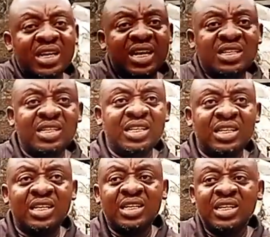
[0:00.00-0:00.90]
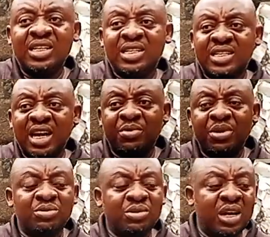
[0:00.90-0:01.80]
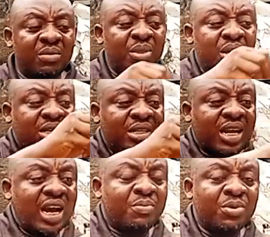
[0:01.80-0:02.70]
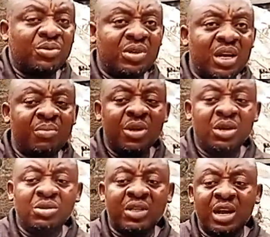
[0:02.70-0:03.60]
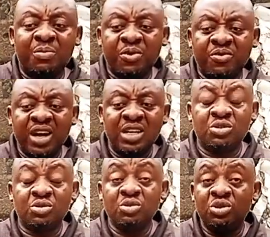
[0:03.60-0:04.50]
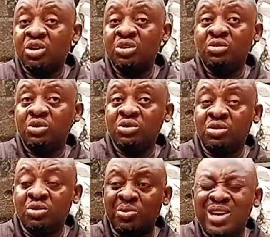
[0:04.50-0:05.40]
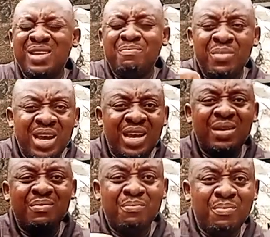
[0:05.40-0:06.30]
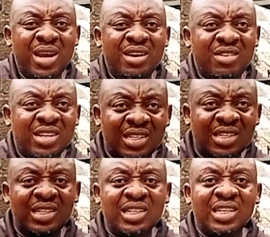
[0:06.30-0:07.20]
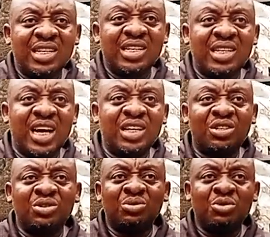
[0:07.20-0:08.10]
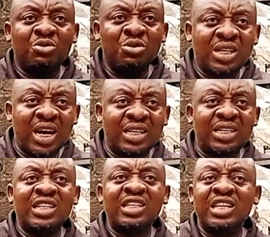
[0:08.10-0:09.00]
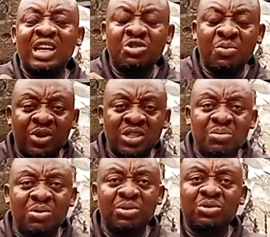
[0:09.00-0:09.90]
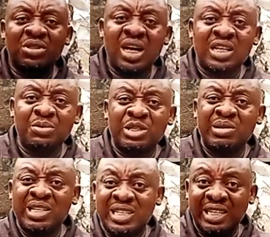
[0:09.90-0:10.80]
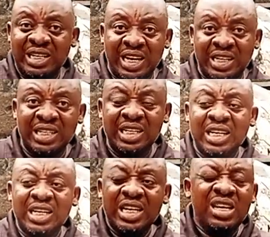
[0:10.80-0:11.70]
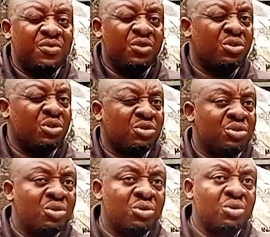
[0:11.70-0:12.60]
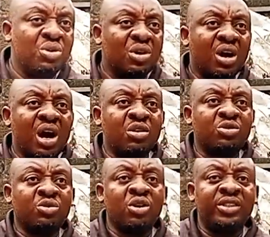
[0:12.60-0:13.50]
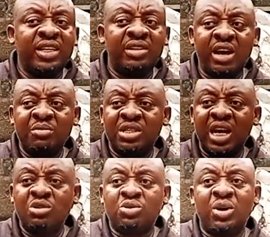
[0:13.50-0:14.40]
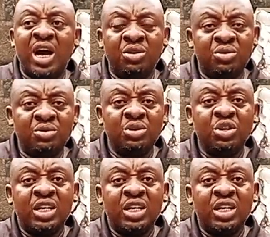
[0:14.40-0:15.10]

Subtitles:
is acidic, this is happening to them, this can happen to them, they started providing solution, you don't know. But the main reason that you start is, there's not possible you start experiencing death if you don't know how to curtail, that means how to handle